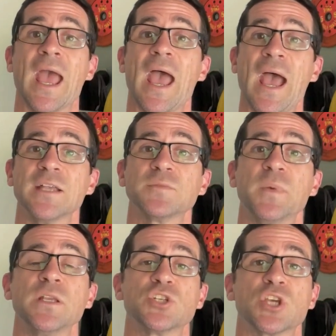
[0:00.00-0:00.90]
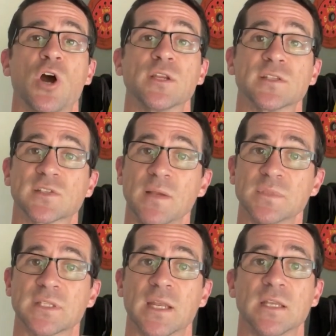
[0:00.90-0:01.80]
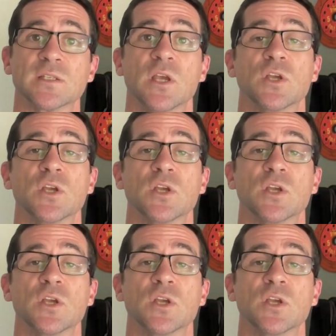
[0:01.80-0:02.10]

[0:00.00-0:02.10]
has been shown in some studies